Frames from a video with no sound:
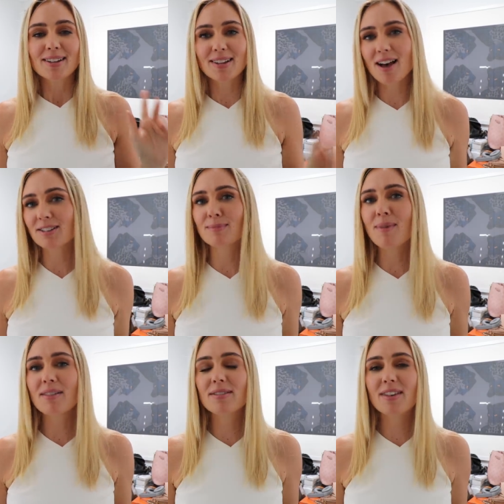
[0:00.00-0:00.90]
last
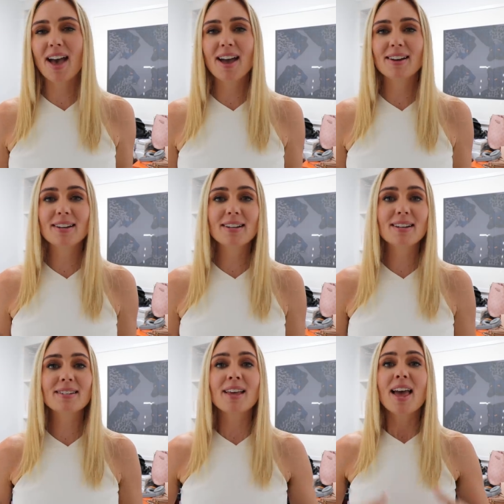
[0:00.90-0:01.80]
month, and it
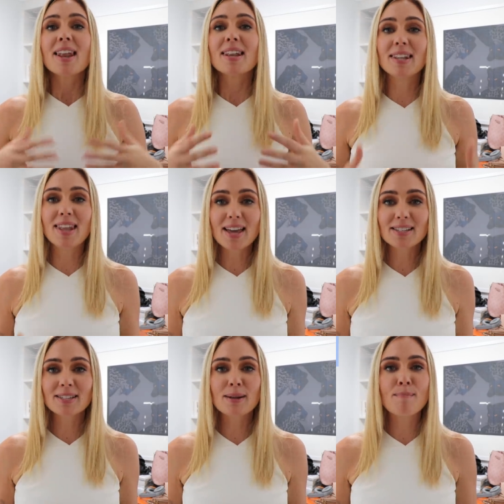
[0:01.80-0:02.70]
is
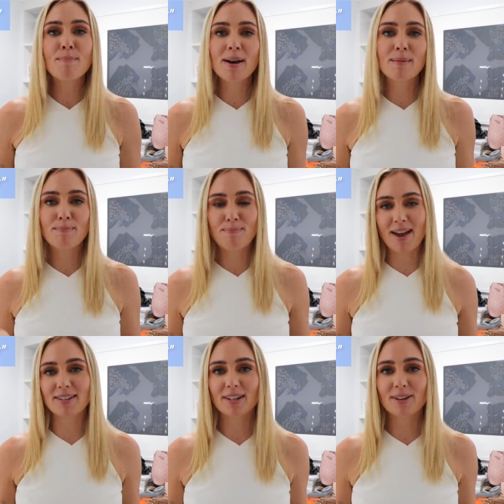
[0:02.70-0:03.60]
less but
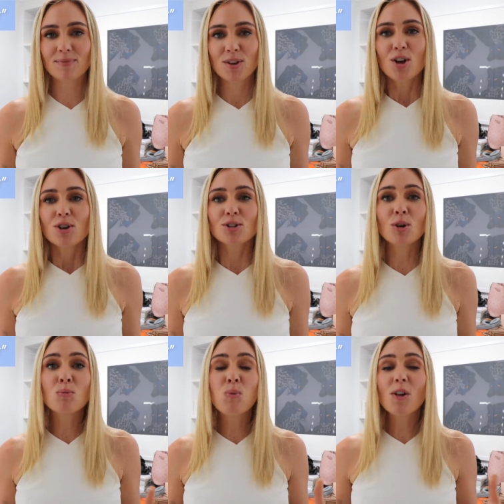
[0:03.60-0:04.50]
better.
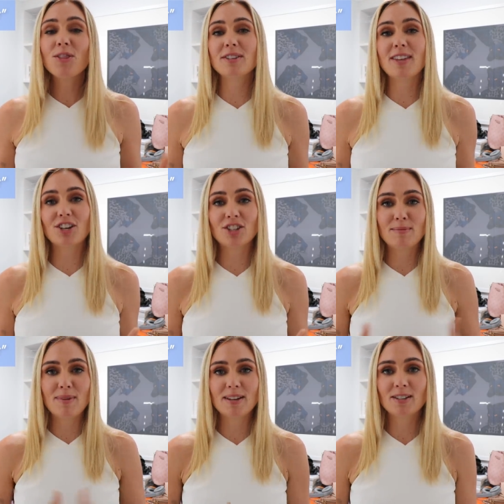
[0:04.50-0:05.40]
So what this actually
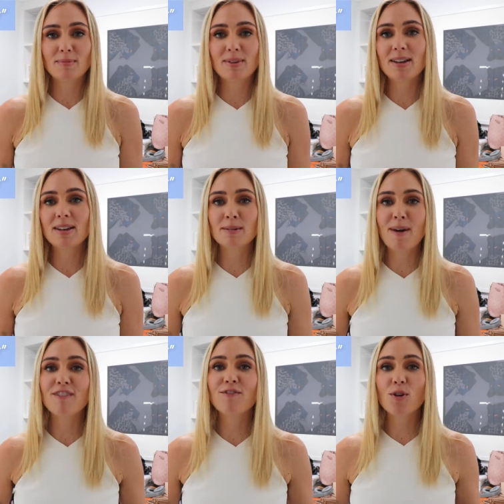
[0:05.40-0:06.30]
means to me is
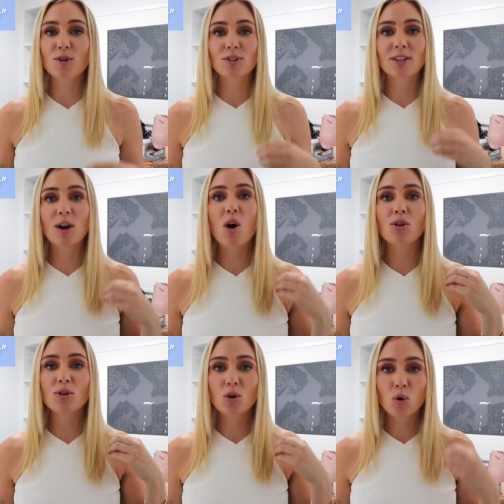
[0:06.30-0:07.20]
about focusing
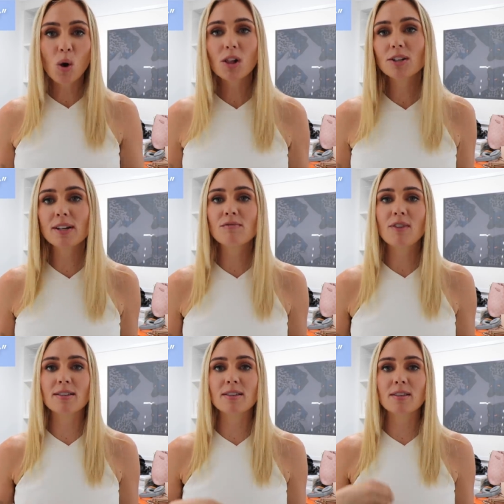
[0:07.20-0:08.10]
on quality
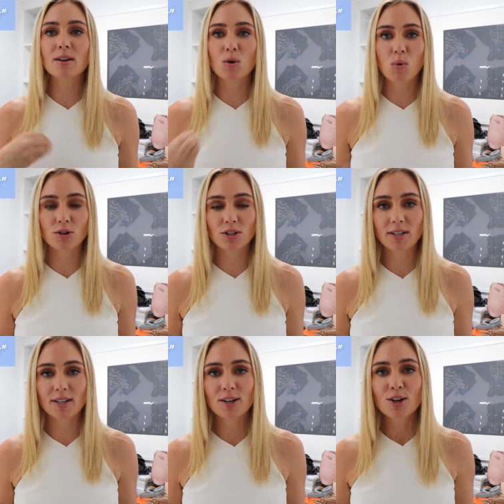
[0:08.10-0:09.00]
rather than
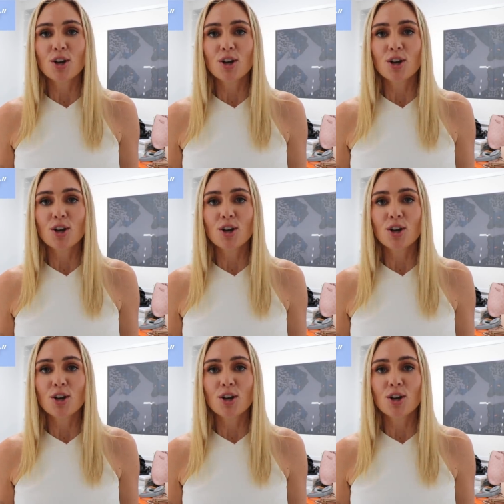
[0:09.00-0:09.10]
quantity.